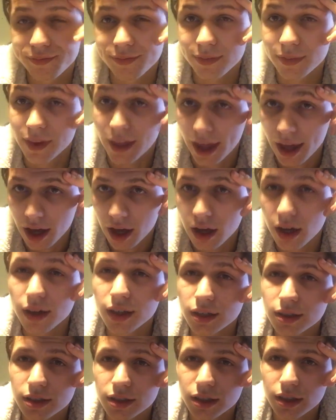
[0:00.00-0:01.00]
that,
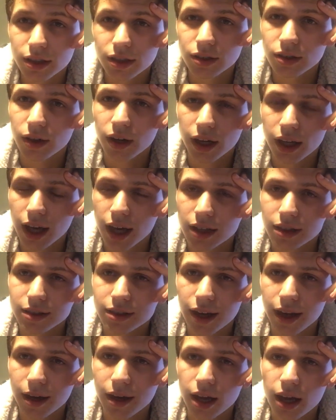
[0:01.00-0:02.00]
honestly, so I can't
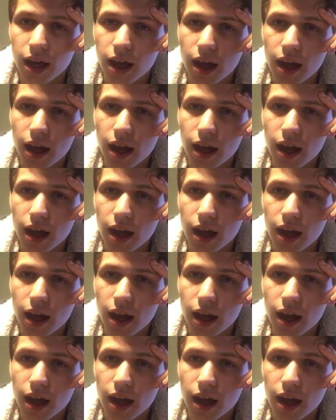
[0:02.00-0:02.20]
say.